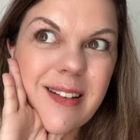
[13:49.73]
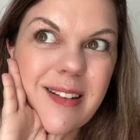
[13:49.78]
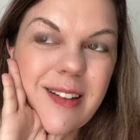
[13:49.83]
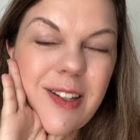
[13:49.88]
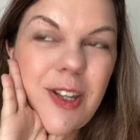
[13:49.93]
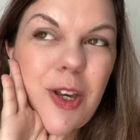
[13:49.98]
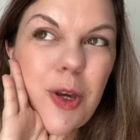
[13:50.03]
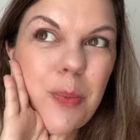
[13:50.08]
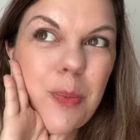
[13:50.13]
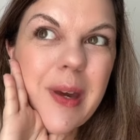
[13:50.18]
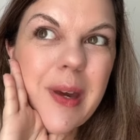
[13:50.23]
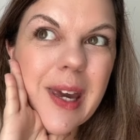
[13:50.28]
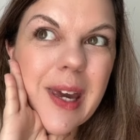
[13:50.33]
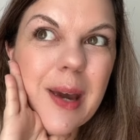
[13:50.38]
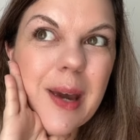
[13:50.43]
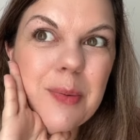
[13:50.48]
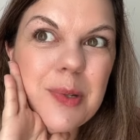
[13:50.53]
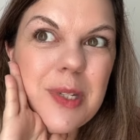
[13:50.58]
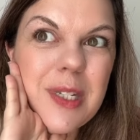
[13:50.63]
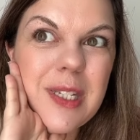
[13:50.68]
you being
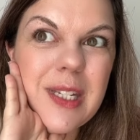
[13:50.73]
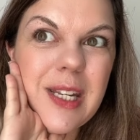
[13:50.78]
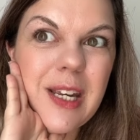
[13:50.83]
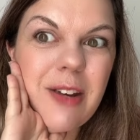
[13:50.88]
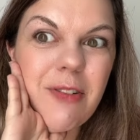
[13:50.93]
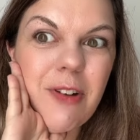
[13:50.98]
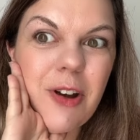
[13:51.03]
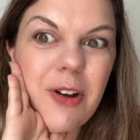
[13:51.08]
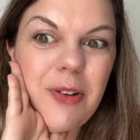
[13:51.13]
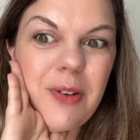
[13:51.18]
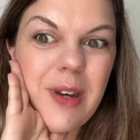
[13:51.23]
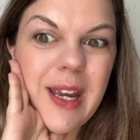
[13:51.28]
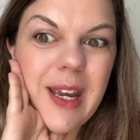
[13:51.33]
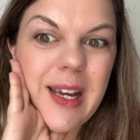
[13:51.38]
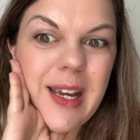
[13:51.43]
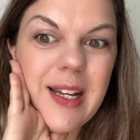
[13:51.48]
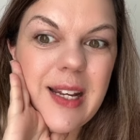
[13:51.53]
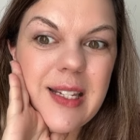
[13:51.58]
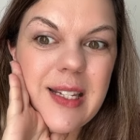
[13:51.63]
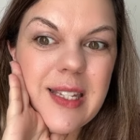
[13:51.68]
able to see your own
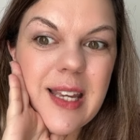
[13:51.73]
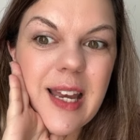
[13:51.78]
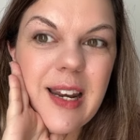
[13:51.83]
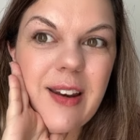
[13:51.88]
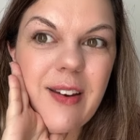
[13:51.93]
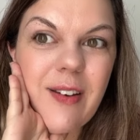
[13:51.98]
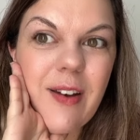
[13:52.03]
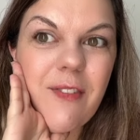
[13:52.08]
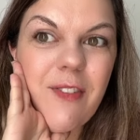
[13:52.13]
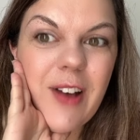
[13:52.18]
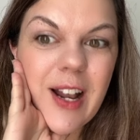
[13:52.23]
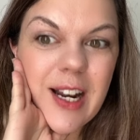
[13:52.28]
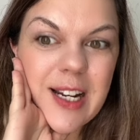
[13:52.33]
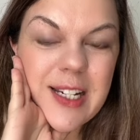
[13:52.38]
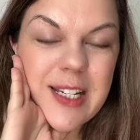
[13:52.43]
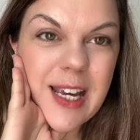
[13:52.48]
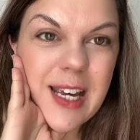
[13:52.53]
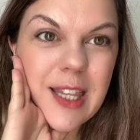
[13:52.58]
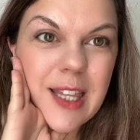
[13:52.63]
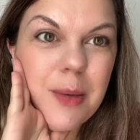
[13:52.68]
needs and
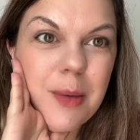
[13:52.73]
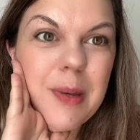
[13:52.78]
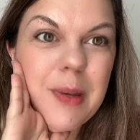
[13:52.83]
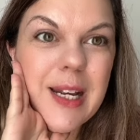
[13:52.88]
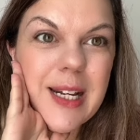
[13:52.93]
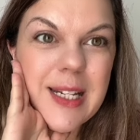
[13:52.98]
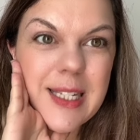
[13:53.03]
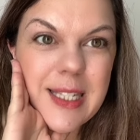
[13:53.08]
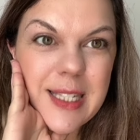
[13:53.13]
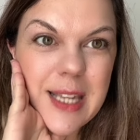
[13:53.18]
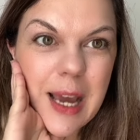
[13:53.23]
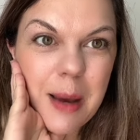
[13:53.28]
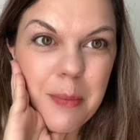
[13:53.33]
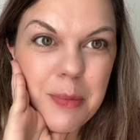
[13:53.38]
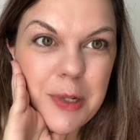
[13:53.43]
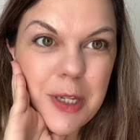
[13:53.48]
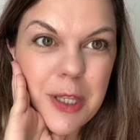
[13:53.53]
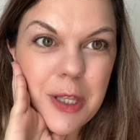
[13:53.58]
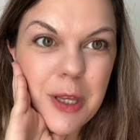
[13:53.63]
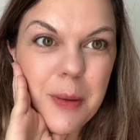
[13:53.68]
validate them and
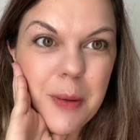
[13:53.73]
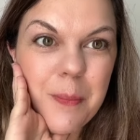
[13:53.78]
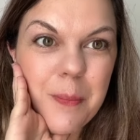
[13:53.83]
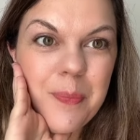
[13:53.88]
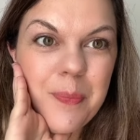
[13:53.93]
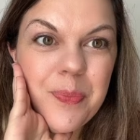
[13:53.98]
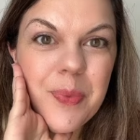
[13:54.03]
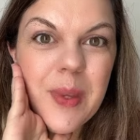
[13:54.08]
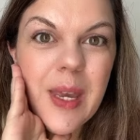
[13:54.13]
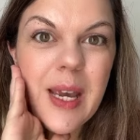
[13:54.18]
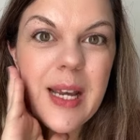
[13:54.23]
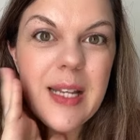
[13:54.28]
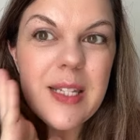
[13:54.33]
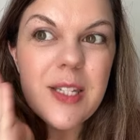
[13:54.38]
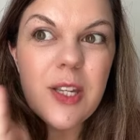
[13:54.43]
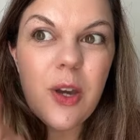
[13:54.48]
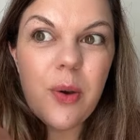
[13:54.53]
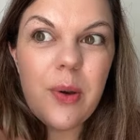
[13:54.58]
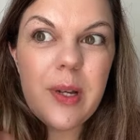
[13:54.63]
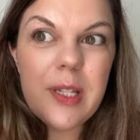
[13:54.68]
accept them is
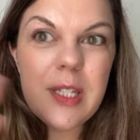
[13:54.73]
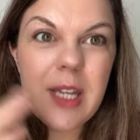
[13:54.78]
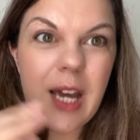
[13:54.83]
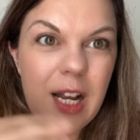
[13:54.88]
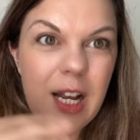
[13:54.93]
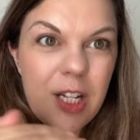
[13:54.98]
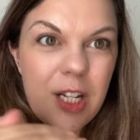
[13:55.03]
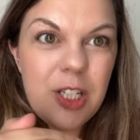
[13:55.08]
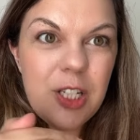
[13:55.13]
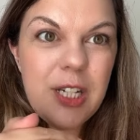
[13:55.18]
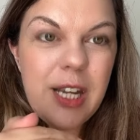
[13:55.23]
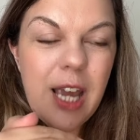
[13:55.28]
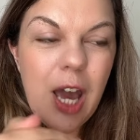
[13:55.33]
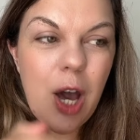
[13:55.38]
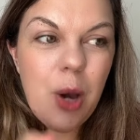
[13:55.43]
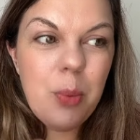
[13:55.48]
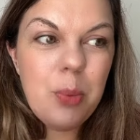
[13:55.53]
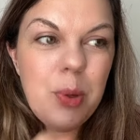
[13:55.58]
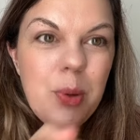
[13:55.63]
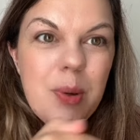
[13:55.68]
going to actually
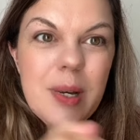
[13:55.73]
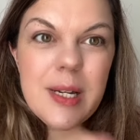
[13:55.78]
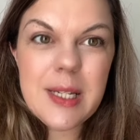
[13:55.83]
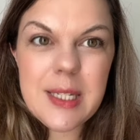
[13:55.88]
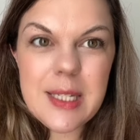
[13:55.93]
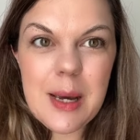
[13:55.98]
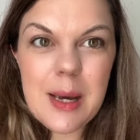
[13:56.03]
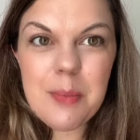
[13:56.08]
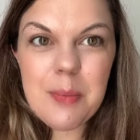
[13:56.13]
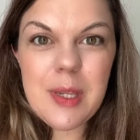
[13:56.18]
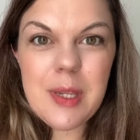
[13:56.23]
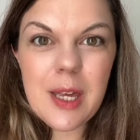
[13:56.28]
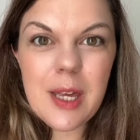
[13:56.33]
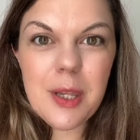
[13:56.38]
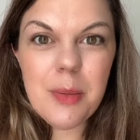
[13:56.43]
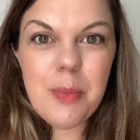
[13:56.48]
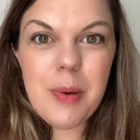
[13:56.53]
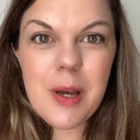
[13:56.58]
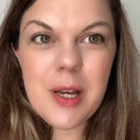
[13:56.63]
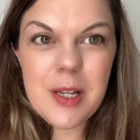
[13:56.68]
help you accept the
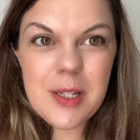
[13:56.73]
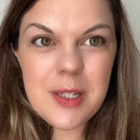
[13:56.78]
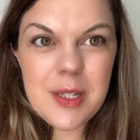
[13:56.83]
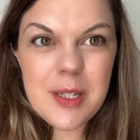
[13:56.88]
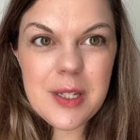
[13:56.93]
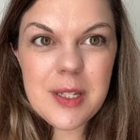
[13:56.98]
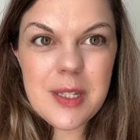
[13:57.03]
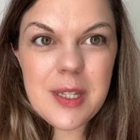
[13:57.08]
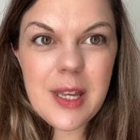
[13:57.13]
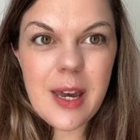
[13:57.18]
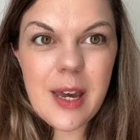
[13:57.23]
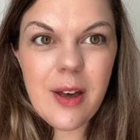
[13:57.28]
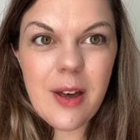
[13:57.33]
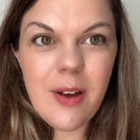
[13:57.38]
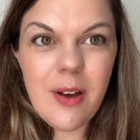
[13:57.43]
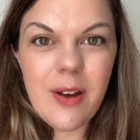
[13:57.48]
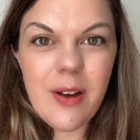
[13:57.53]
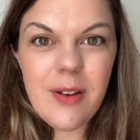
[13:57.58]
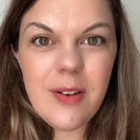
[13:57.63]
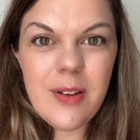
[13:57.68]
other person as they
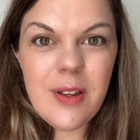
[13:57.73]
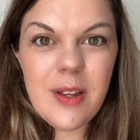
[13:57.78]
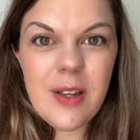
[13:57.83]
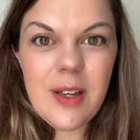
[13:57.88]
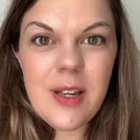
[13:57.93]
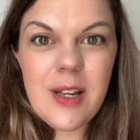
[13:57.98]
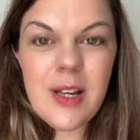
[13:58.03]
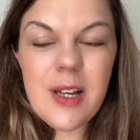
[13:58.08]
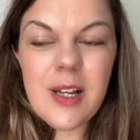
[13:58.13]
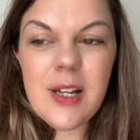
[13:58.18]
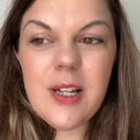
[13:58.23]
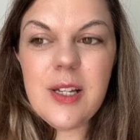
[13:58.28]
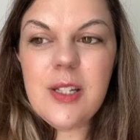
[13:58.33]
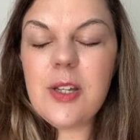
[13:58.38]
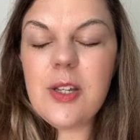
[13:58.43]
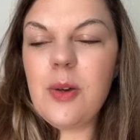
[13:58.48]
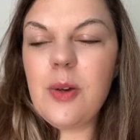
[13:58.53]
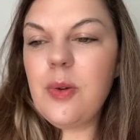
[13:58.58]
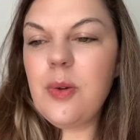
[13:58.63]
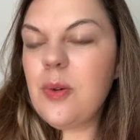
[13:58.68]
are.
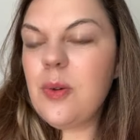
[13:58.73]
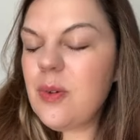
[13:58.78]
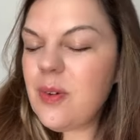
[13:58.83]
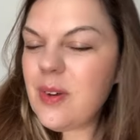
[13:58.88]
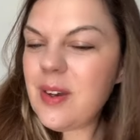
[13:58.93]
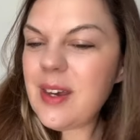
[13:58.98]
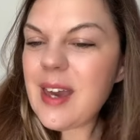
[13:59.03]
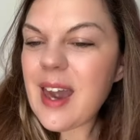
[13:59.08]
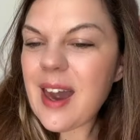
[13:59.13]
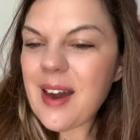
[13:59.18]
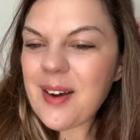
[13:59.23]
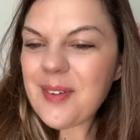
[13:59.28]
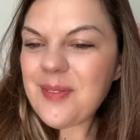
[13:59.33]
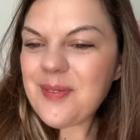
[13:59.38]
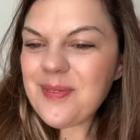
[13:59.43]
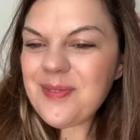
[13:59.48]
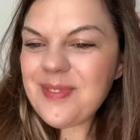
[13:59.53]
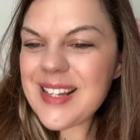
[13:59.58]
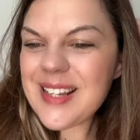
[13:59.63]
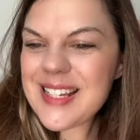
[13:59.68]
So, yeah,
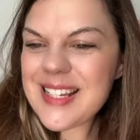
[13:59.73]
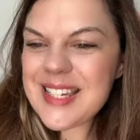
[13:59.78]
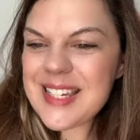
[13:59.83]
there's